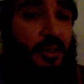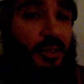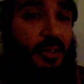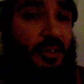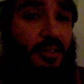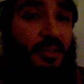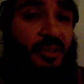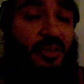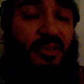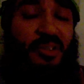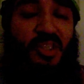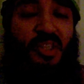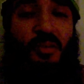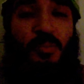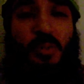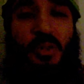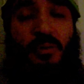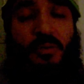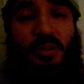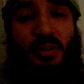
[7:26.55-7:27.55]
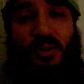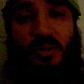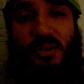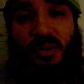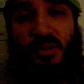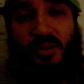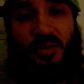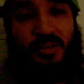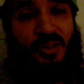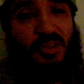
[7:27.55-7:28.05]
They, they're
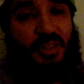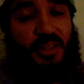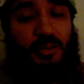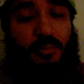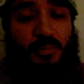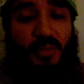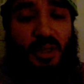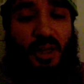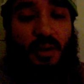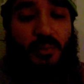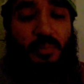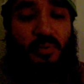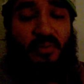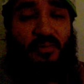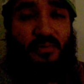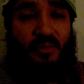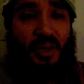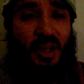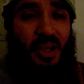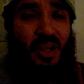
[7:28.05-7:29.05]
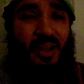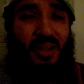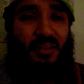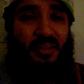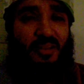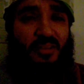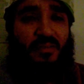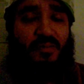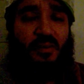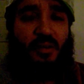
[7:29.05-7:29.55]
experiencing the same type of
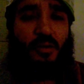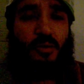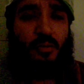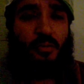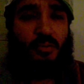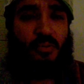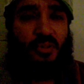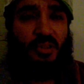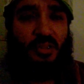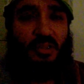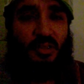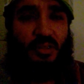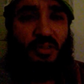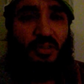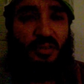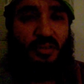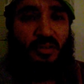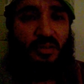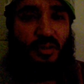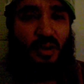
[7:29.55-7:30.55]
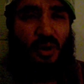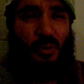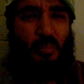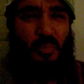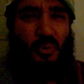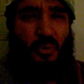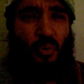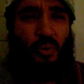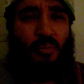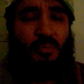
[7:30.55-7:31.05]
difficulties,
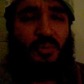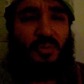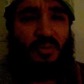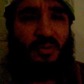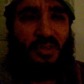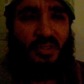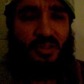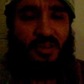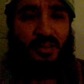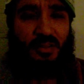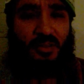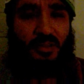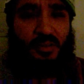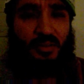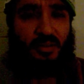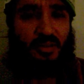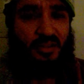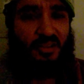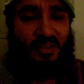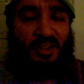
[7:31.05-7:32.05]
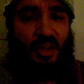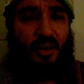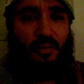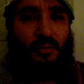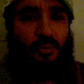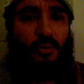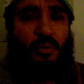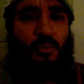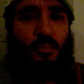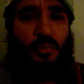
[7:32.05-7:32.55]
abnormalities. It's
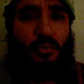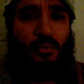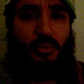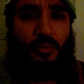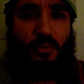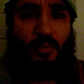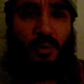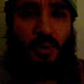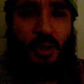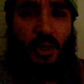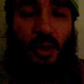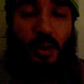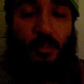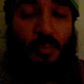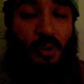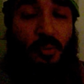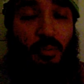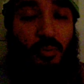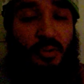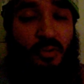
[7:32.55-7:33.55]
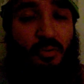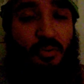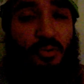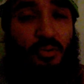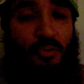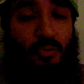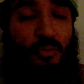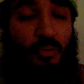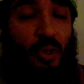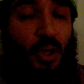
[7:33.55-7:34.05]
not normal. People
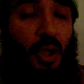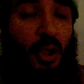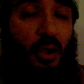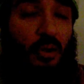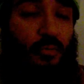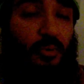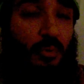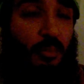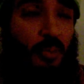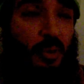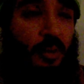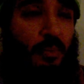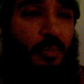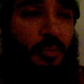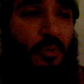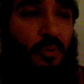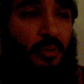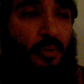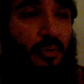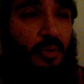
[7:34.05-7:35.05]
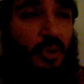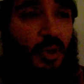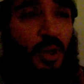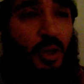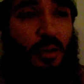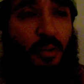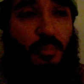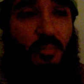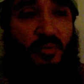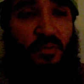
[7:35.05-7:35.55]
used to remember
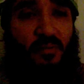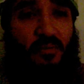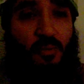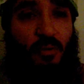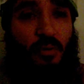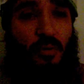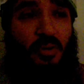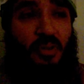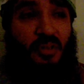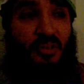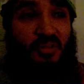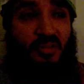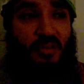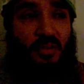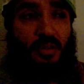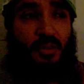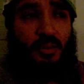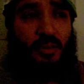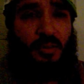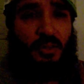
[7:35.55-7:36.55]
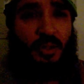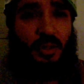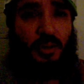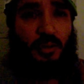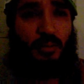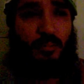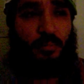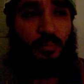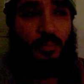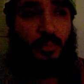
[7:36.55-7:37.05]
before these things
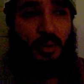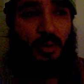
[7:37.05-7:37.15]
came.